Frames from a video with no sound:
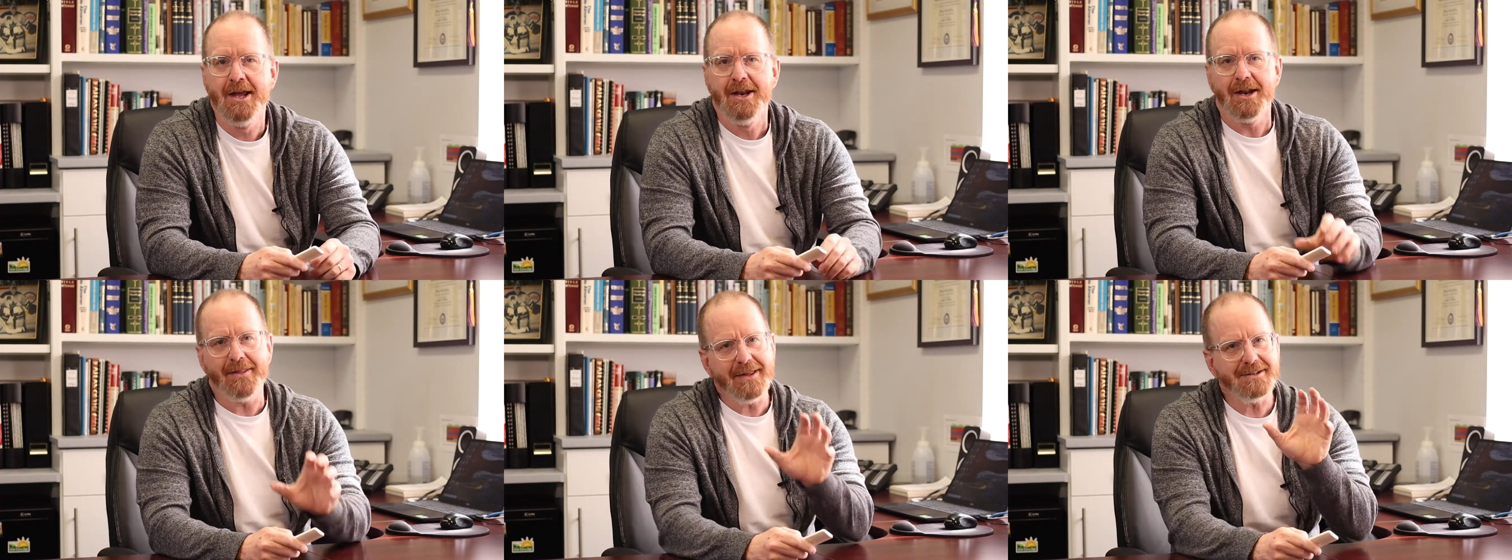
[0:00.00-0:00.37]

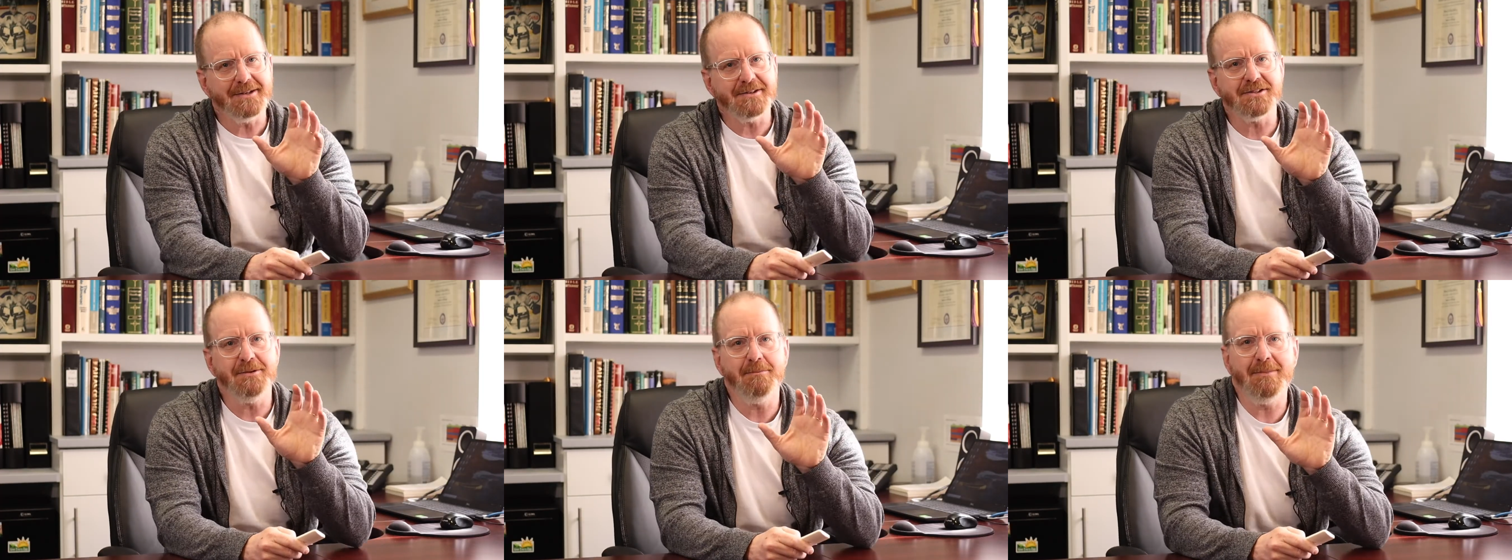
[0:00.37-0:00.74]
Now, that
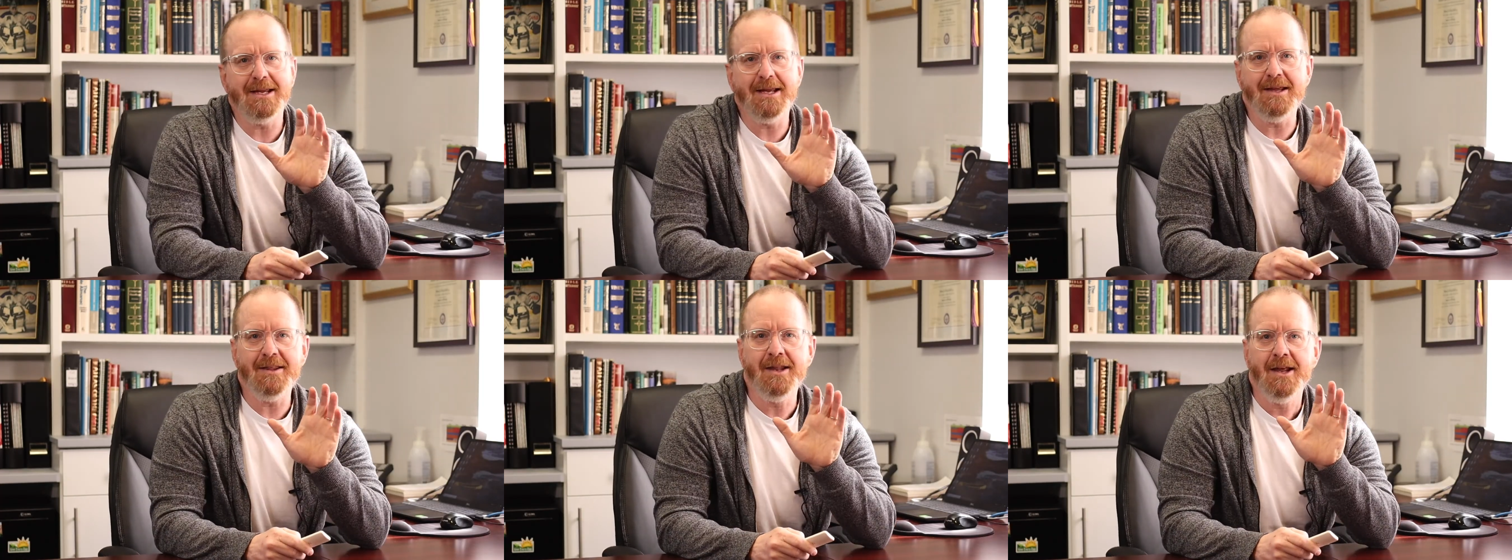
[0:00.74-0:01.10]
doesn't
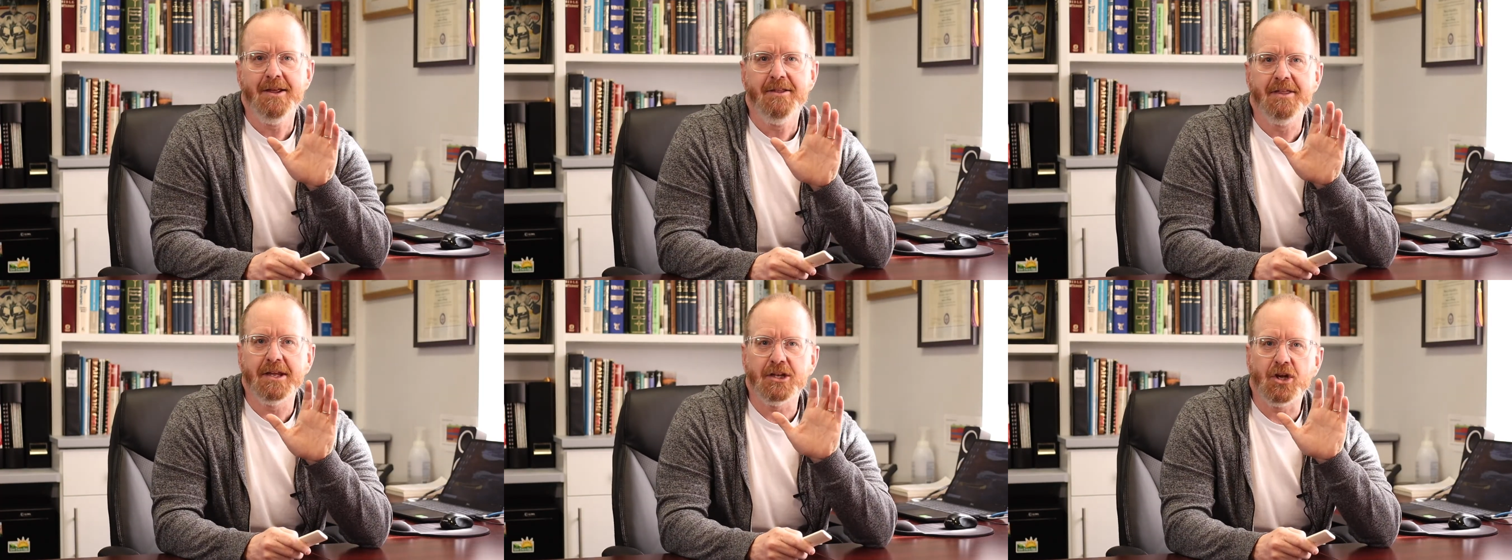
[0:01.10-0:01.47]
mean
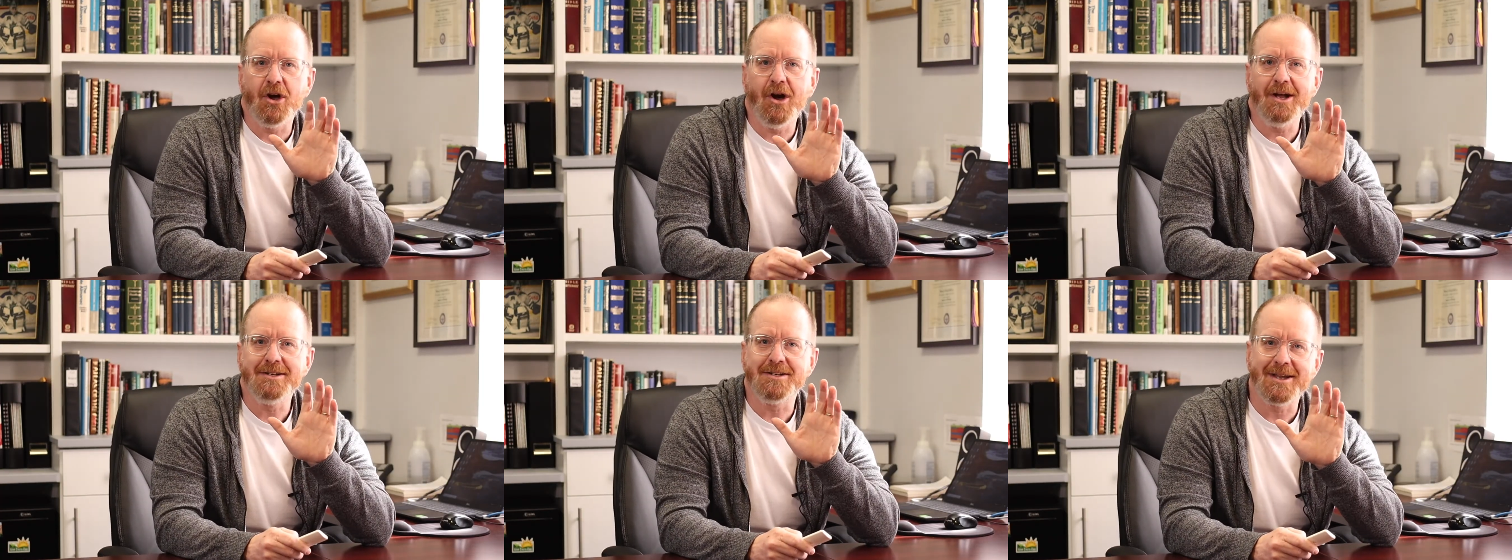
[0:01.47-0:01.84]
that
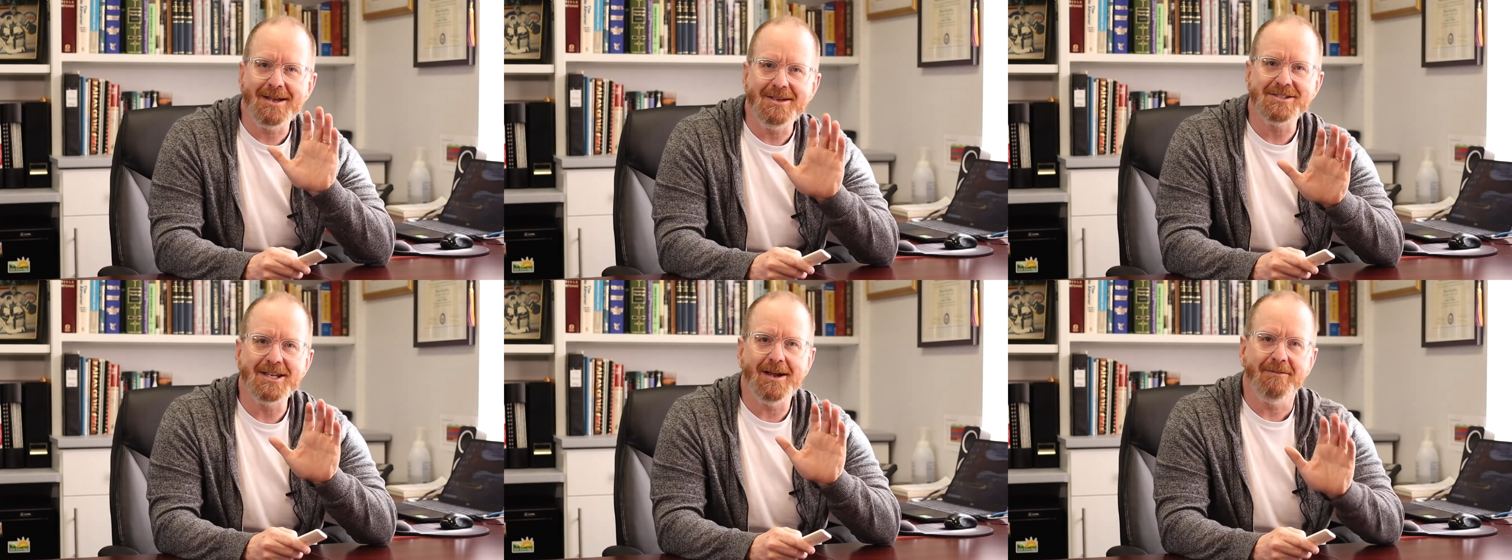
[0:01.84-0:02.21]
God
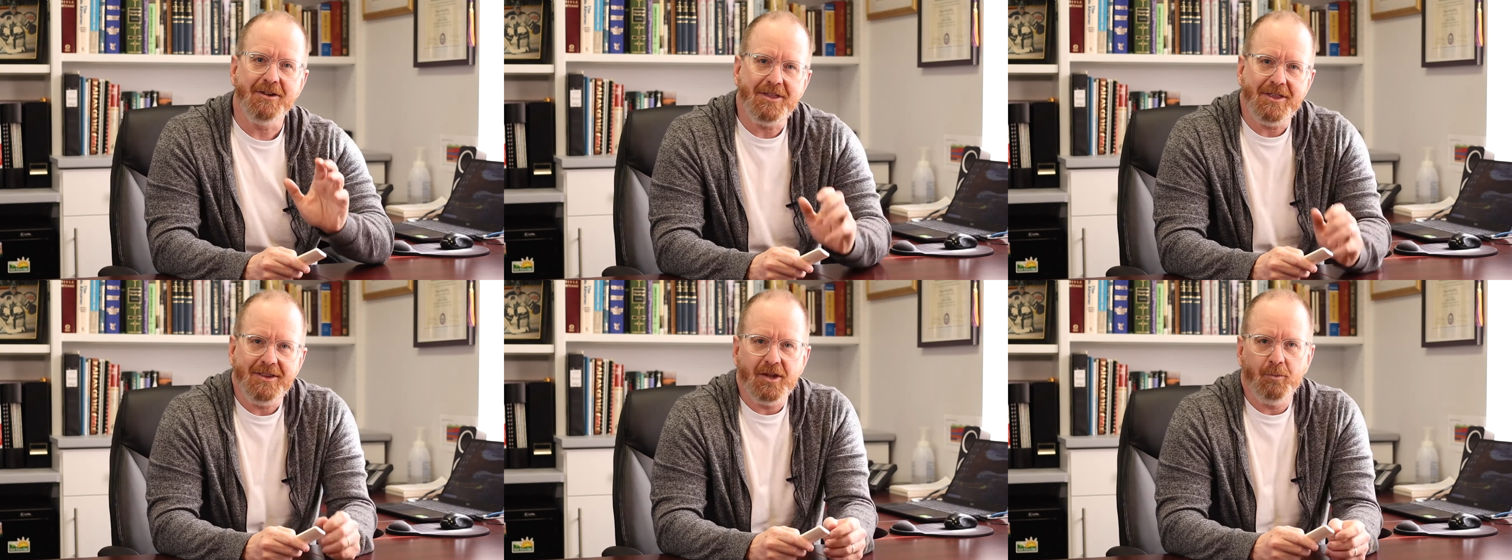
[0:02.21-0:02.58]
does
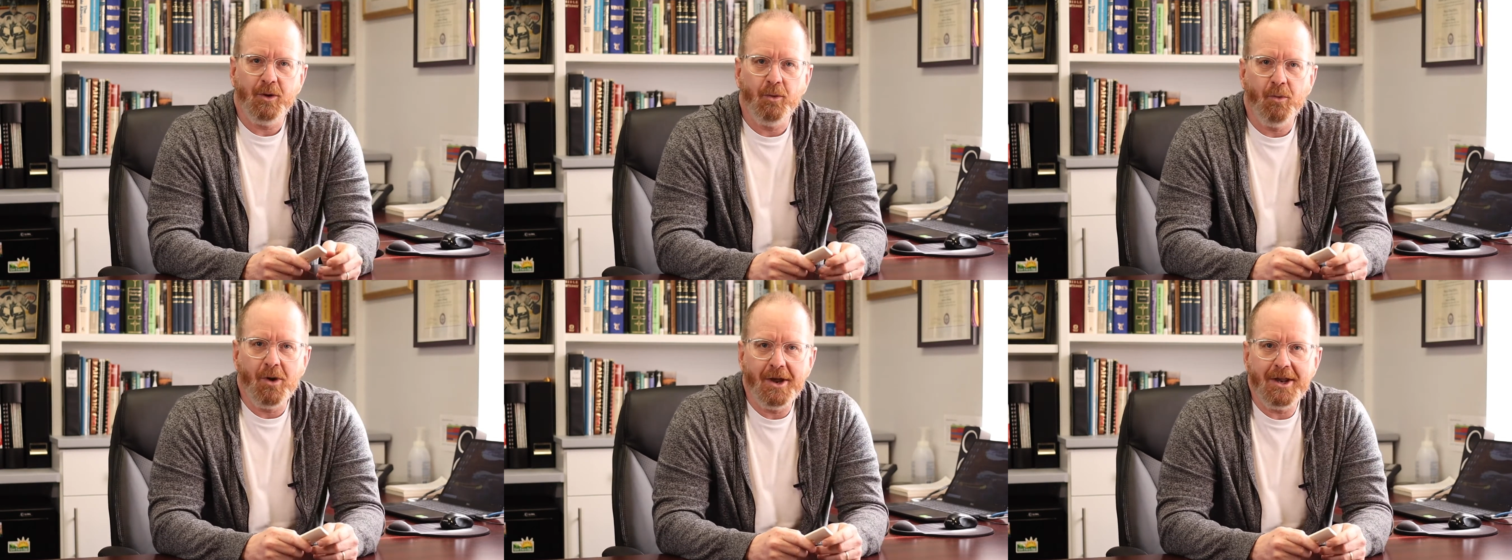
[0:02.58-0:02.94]
everything that we
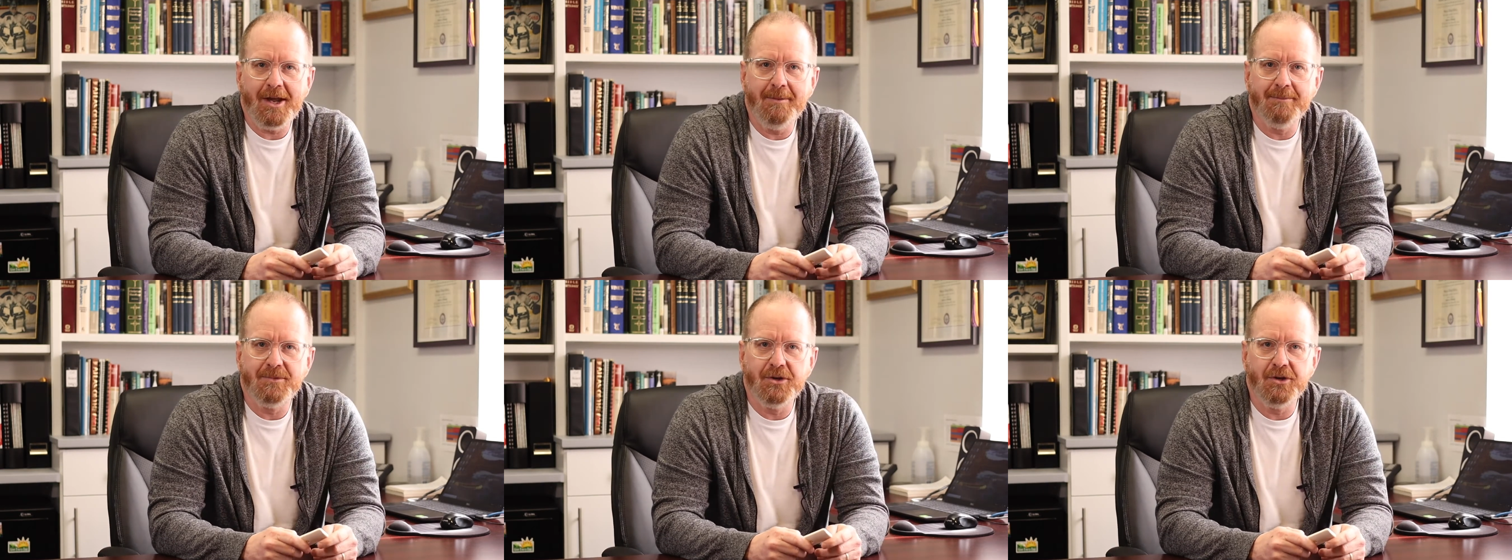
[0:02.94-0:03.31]
want
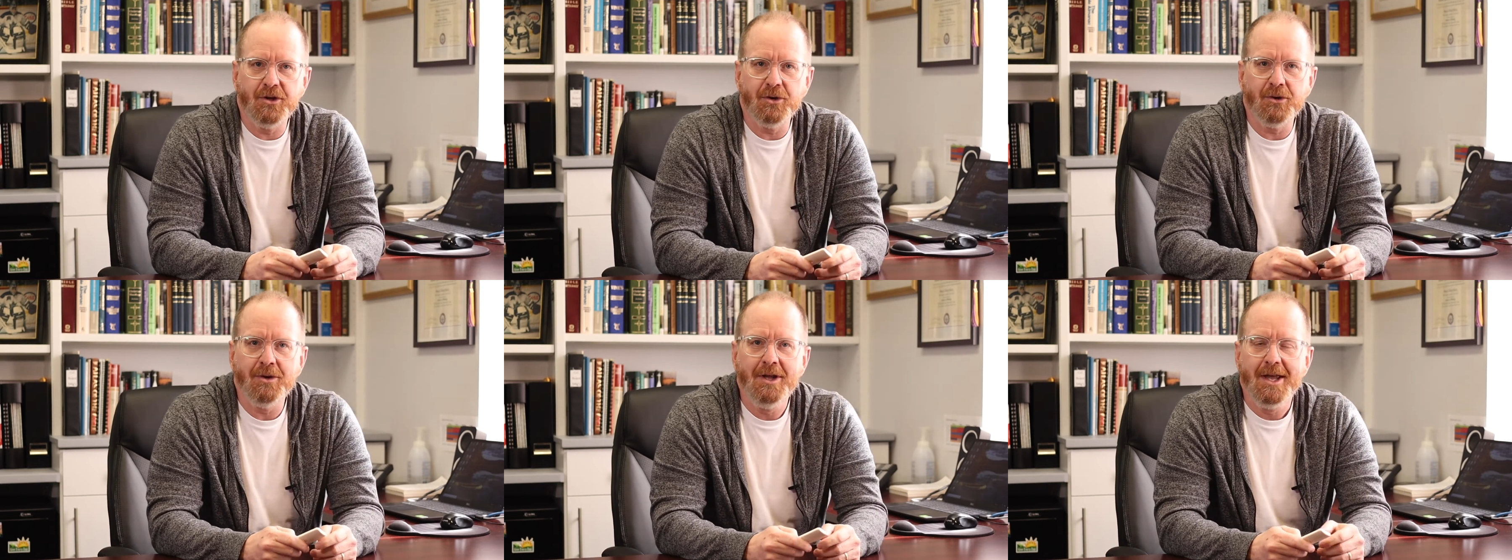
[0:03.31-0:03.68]
him to
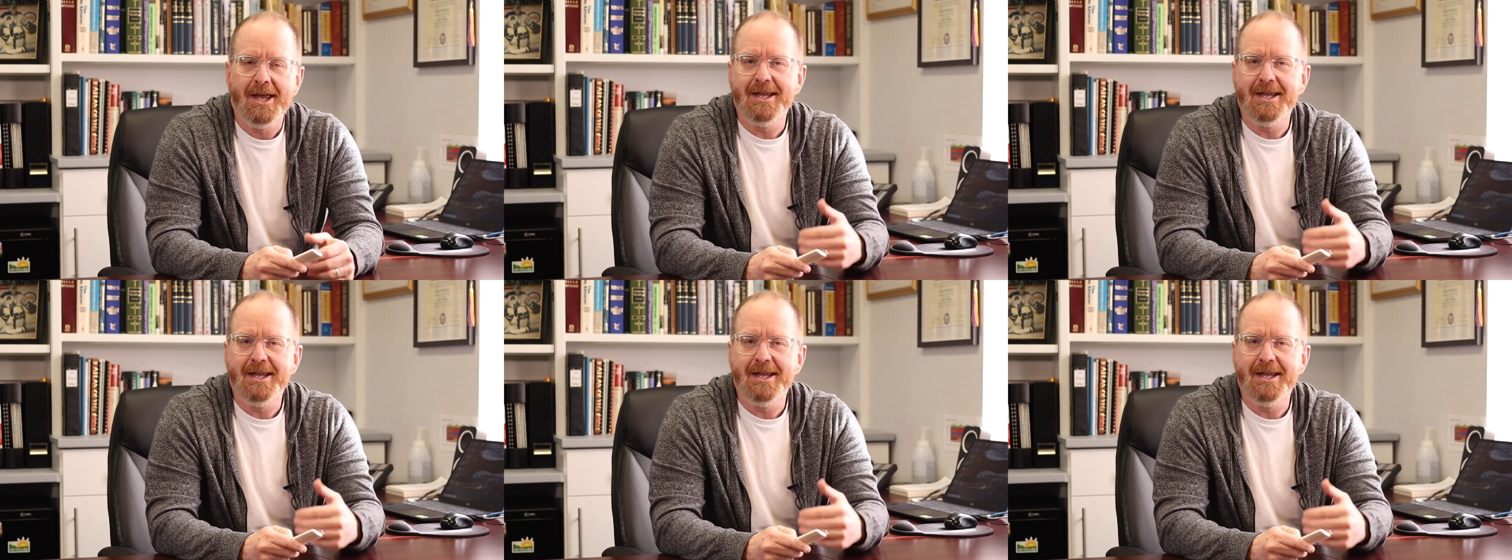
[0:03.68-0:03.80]
do.